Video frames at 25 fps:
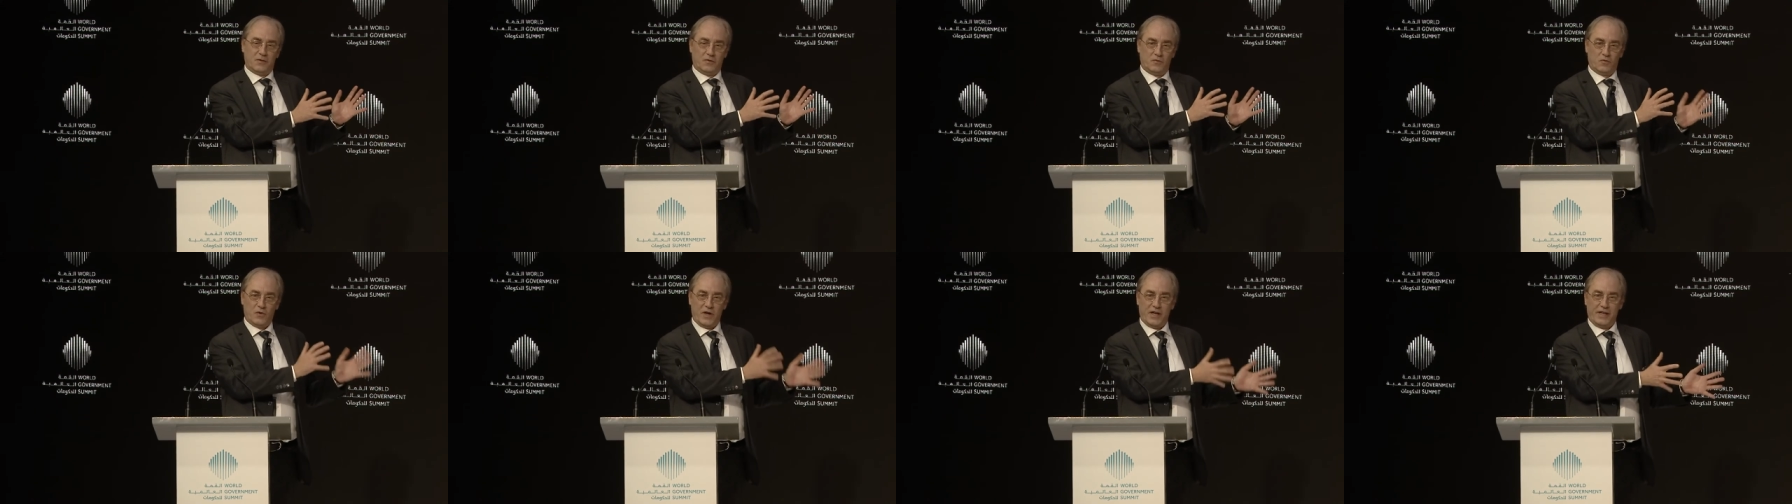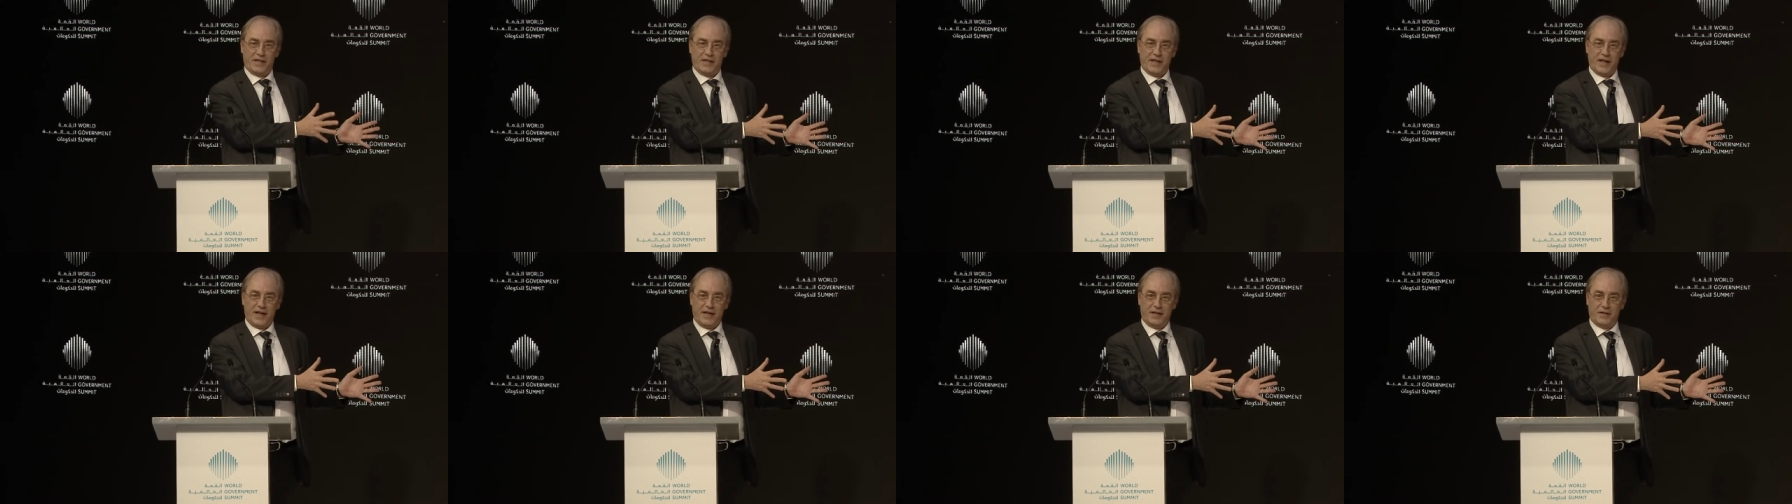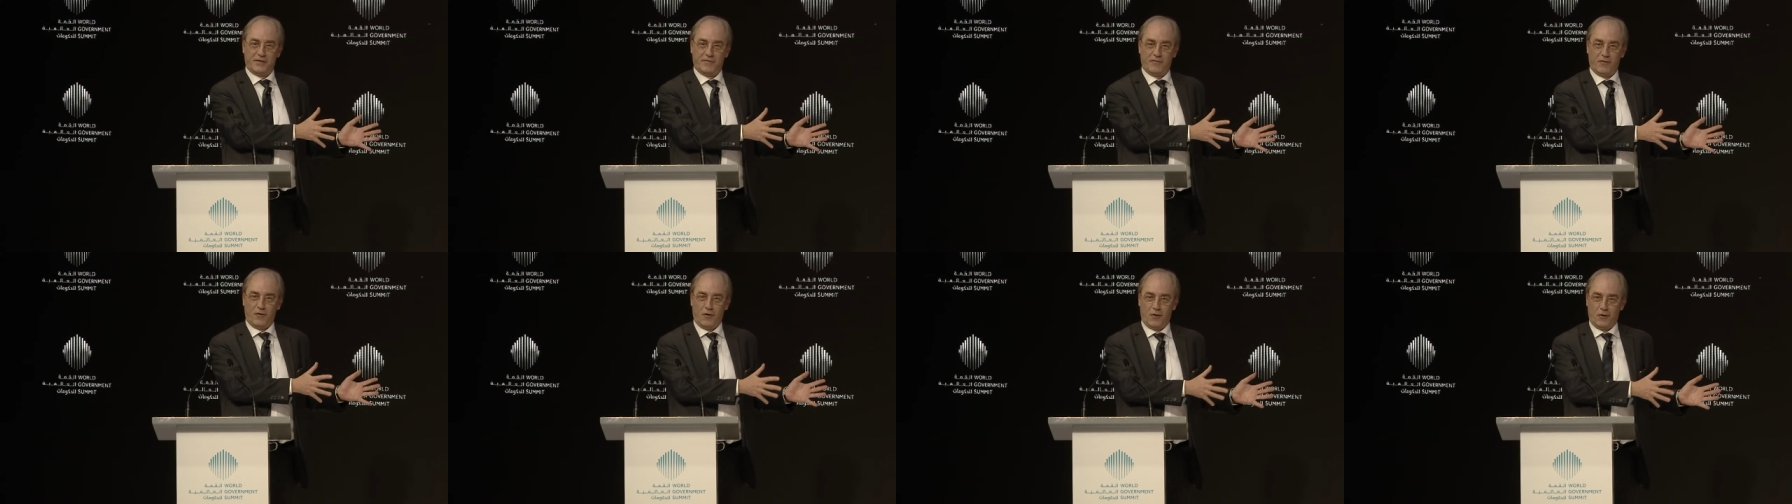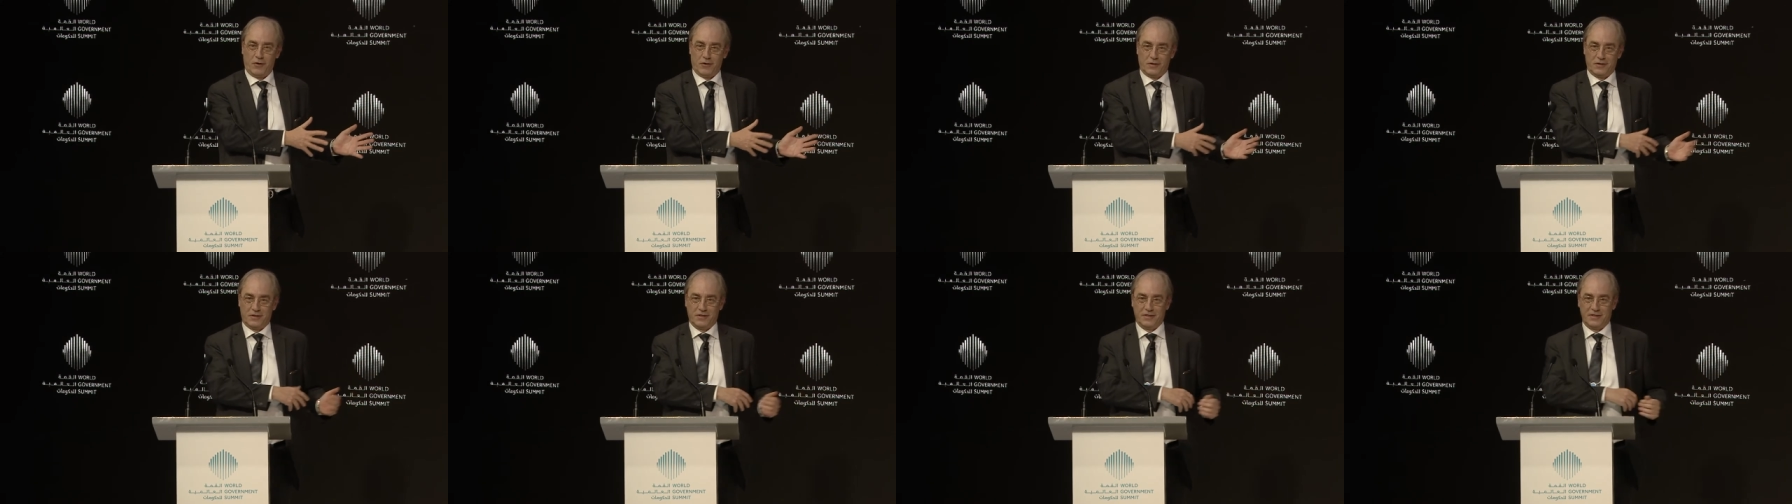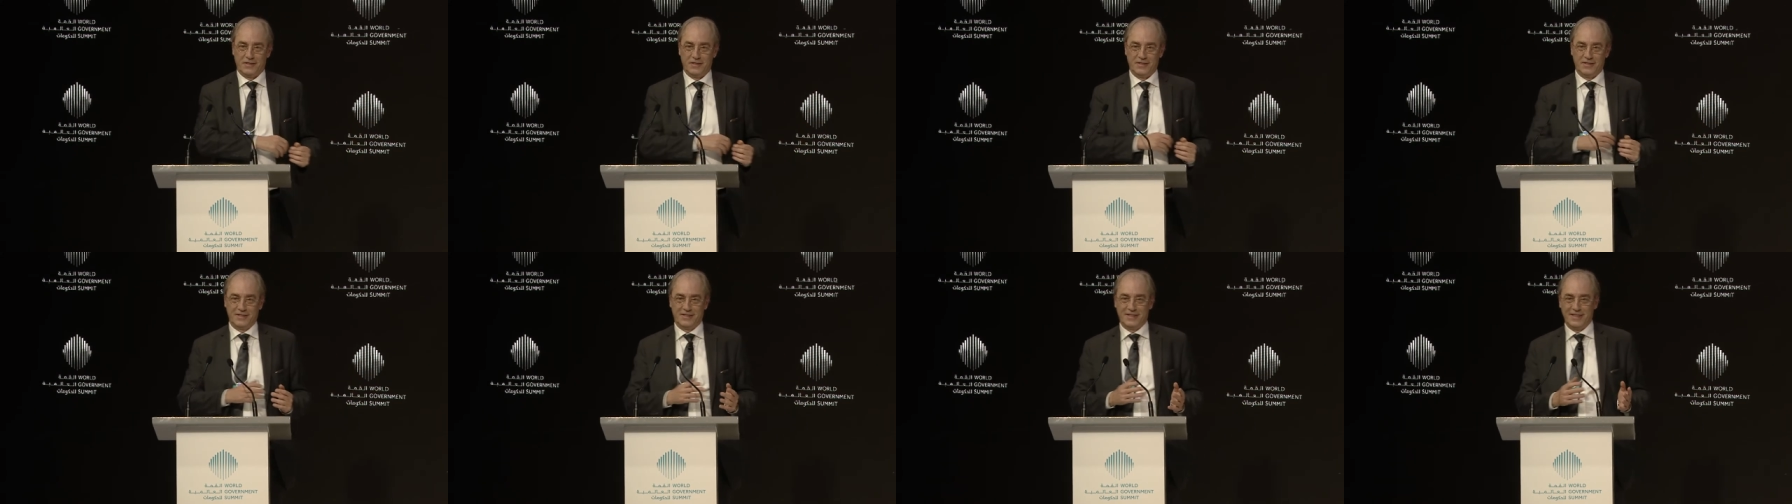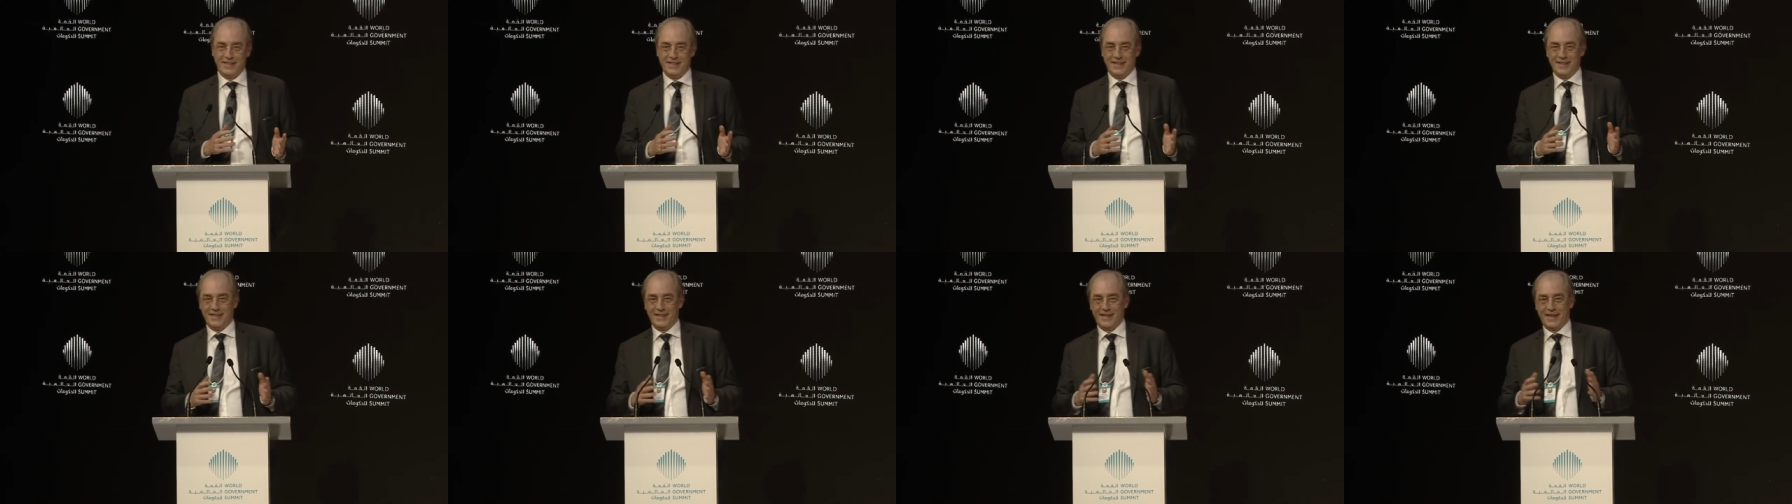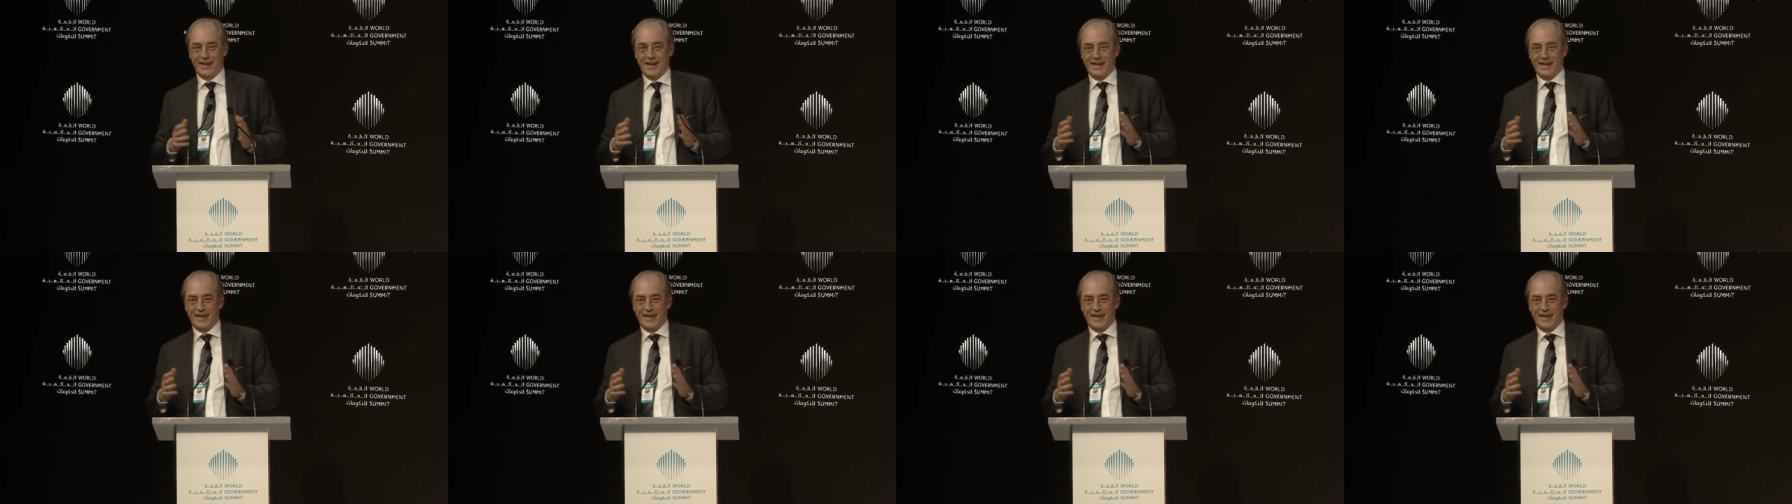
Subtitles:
28 volt DC,